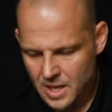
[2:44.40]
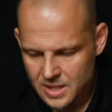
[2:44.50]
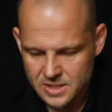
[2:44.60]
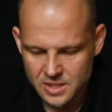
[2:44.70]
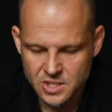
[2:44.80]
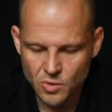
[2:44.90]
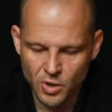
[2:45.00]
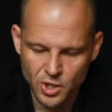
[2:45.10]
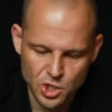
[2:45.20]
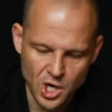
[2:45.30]
Since you
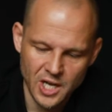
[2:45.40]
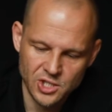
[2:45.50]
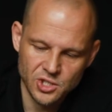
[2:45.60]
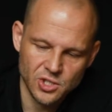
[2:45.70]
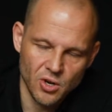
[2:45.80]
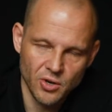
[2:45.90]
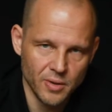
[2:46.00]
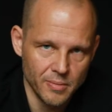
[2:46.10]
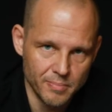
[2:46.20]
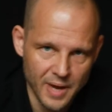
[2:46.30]
want to charge it on
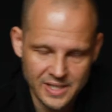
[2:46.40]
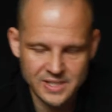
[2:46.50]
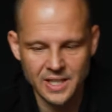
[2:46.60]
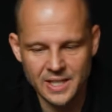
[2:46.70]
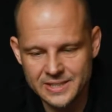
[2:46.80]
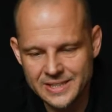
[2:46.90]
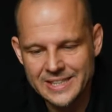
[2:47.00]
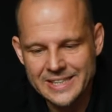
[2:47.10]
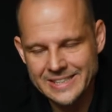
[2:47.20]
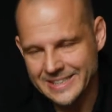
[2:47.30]
the back side,
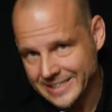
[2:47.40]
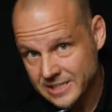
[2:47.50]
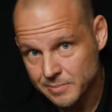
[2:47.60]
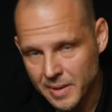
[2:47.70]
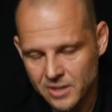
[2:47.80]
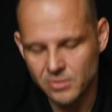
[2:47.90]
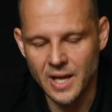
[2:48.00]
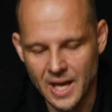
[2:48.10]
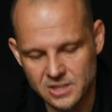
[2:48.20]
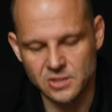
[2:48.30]
this battery
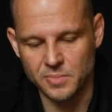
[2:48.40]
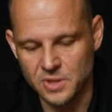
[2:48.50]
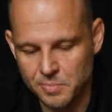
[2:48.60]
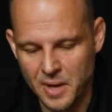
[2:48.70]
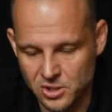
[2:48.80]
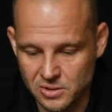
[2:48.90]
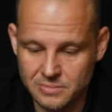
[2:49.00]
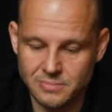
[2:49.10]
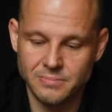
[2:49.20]
has to be special,